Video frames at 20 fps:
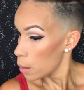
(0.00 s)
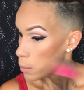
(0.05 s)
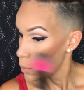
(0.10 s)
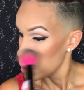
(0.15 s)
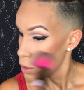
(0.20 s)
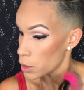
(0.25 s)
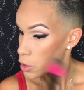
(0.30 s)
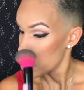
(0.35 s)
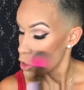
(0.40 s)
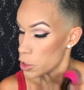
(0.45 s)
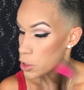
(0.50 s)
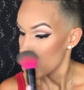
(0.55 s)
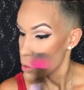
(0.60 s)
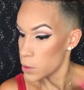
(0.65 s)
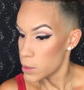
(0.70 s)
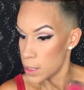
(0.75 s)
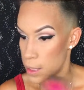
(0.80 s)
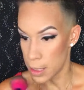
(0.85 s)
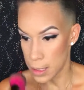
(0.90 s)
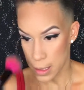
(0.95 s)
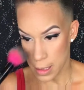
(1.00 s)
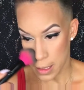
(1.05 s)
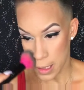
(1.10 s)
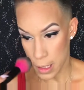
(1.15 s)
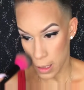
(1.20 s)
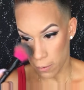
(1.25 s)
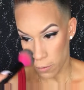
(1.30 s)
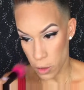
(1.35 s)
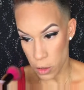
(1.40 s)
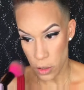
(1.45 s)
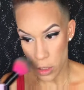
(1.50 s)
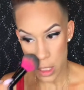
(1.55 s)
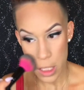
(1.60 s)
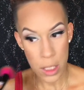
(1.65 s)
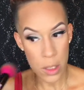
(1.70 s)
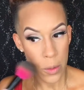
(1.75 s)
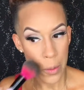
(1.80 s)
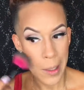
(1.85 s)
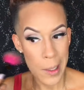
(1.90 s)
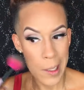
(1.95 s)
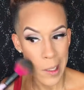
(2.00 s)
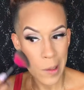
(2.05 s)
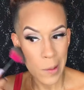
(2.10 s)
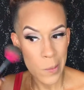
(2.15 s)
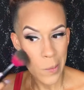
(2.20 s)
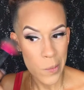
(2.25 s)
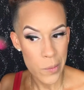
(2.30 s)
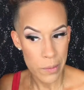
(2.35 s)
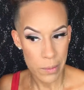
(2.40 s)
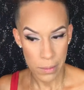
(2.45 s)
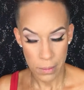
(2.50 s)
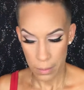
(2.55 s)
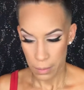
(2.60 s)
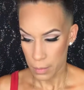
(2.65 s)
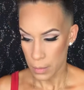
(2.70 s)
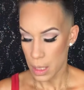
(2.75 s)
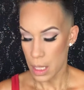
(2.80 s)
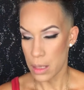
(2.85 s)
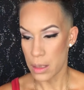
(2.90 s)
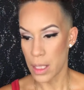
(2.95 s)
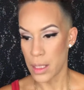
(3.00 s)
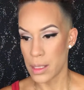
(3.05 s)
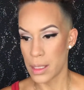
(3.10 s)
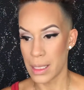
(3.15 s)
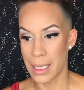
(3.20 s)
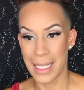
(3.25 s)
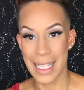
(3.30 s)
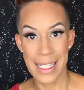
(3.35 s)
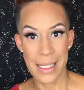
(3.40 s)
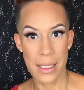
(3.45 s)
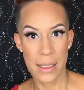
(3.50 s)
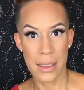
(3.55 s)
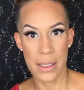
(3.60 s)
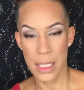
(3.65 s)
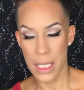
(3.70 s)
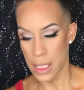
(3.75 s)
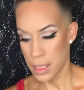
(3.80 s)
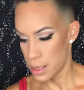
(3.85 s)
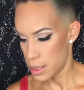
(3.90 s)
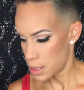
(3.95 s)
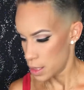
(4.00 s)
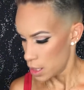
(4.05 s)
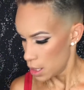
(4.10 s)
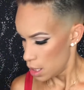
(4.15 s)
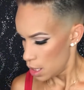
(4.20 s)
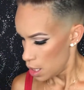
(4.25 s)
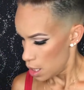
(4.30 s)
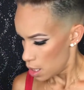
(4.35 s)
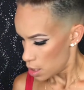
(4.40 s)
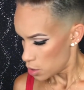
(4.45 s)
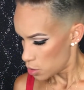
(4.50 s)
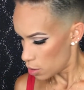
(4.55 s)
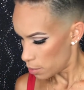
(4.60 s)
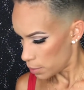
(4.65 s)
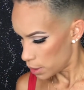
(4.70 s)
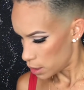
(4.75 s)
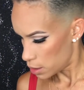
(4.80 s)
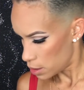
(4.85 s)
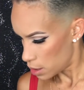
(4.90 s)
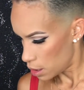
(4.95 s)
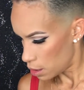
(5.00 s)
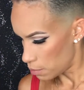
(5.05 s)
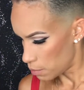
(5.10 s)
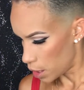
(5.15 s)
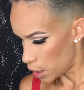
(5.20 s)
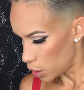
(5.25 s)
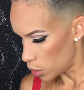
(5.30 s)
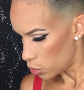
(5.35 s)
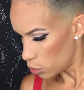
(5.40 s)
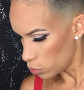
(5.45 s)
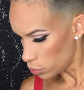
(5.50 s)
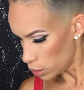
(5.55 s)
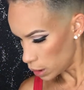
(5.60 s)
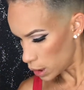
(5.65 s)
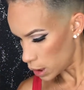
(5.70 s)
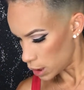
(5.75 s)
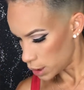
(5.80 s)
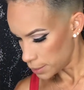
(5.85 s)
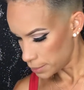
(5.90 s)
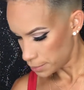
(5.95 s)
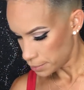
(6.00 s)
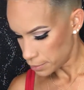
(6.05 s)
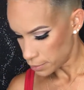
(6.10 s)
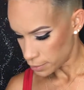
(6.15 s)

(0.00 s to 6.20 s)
blush the inside of your cheek away, and that's less intense. So I'm going to take my Hoola.